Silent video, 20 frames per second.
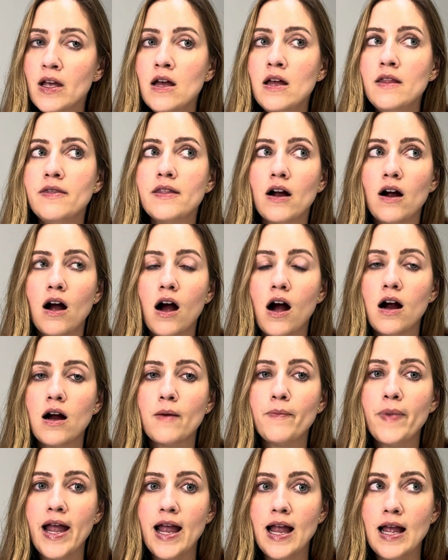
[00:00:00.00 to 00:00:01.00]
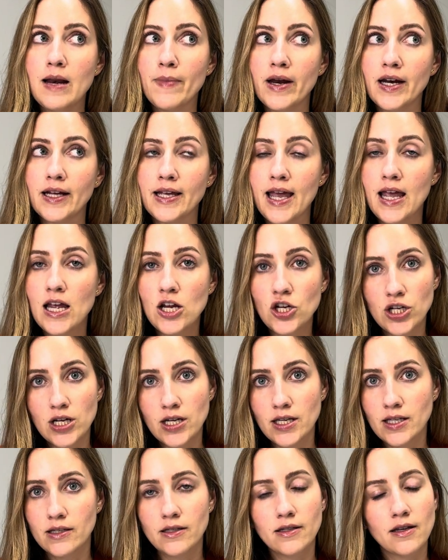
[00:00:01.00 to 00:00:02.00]
There are pain
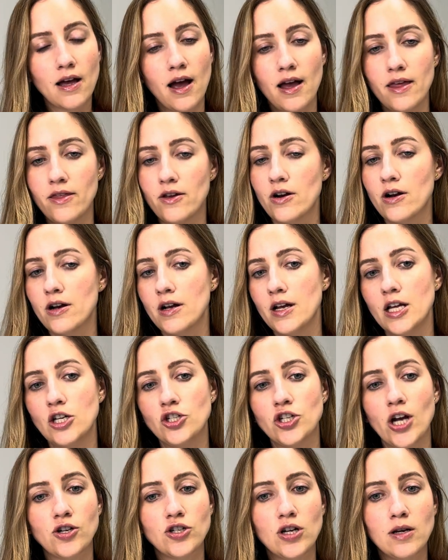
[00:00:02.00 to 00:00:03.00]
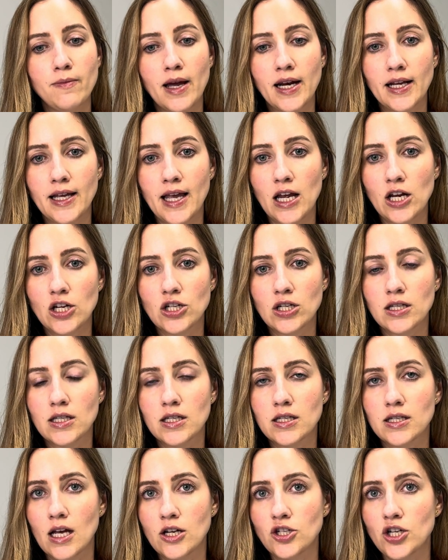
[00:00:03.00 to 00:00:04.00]
medications, either injection medications
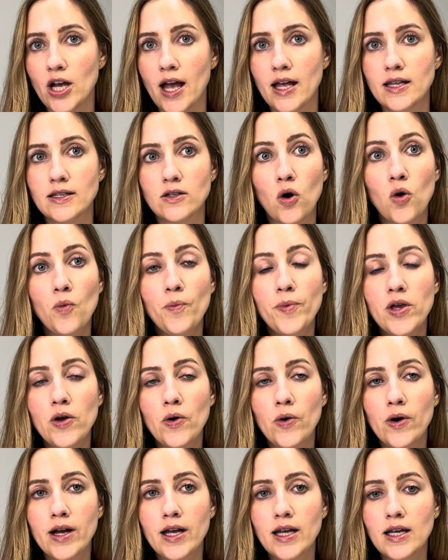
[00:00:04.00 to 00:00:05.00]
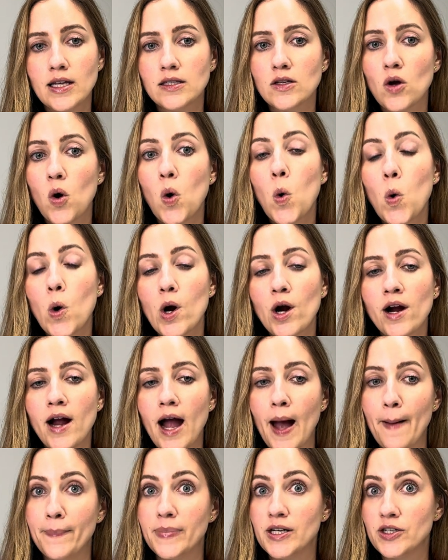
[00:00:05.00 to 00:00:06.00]
such as opioids or
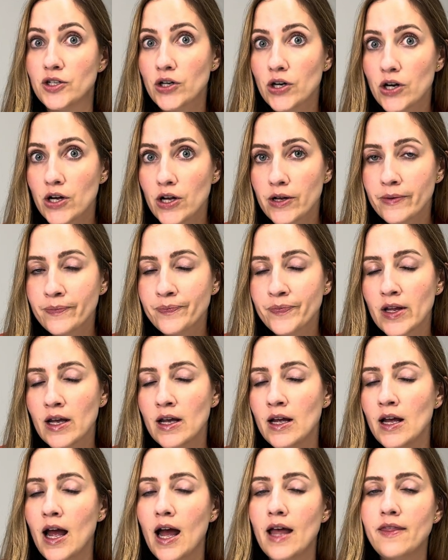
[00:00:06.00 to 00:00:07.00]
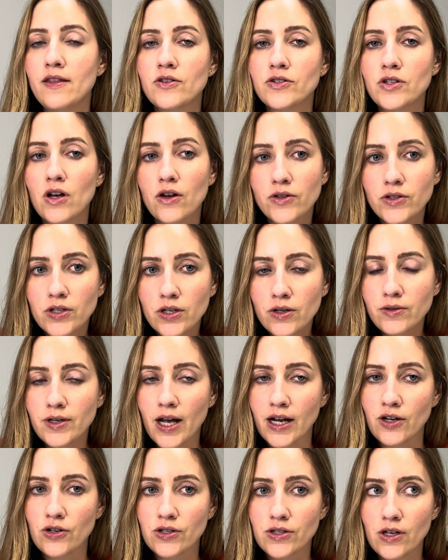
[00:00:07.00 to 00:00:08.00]
epidural. And there's also
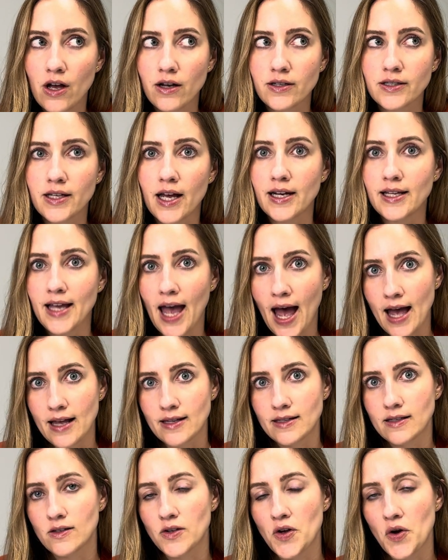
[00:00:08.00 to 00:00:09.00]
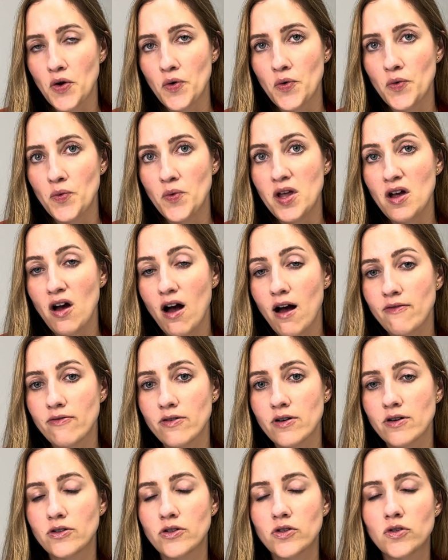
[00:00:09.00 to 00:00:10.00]
nitrous oxide gas. So we
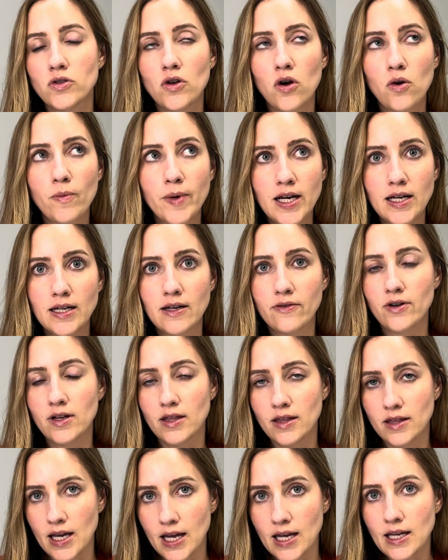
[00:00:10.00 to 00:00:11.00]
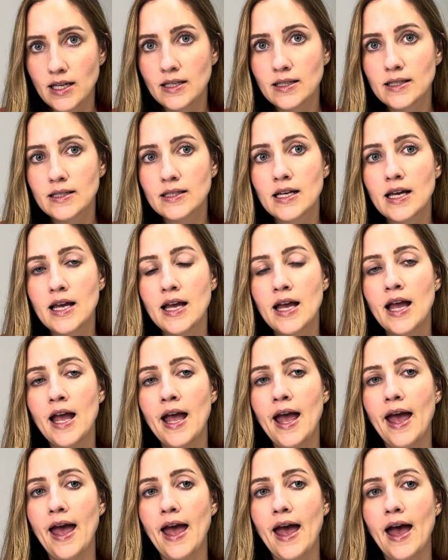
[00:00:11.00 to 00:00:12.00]
offer so many different things,
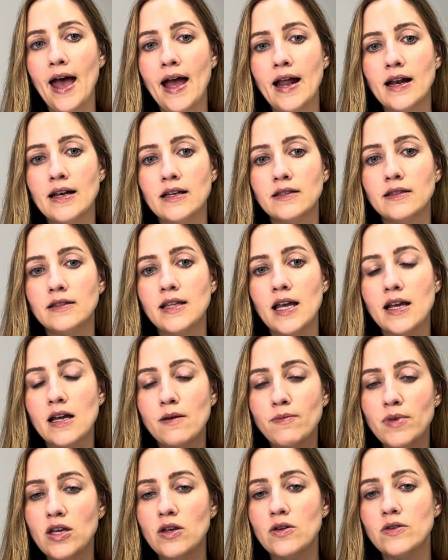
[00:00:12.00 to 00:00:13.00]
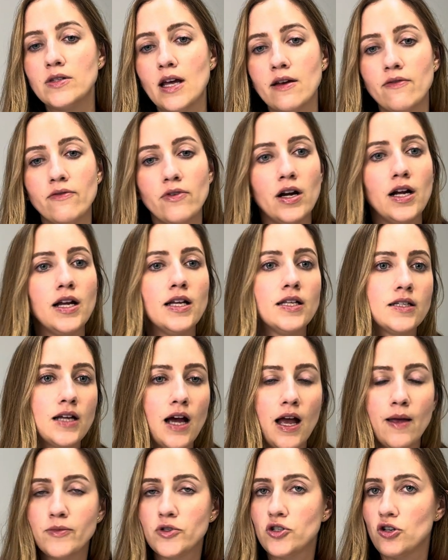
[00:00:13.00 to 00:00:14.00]
and they can be used at various
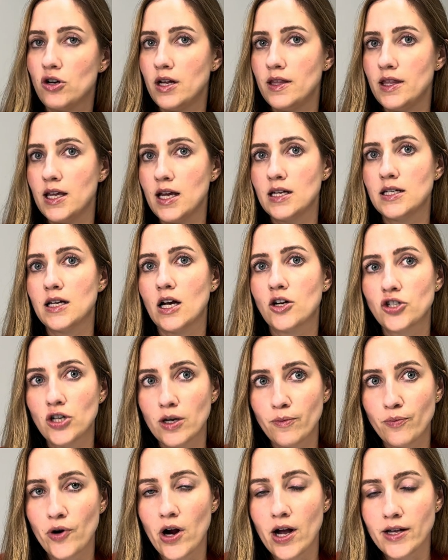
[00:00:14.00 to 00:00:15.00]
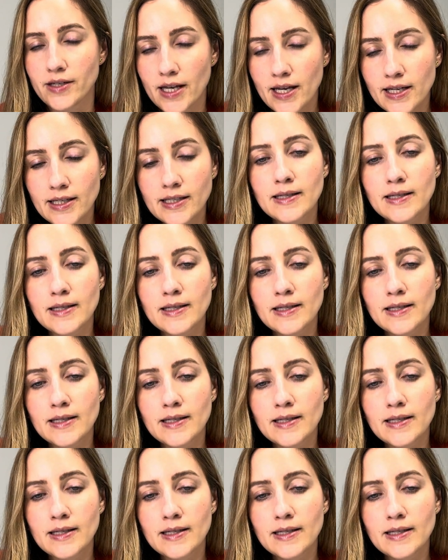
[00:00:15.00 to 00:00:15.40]
times during the induction process.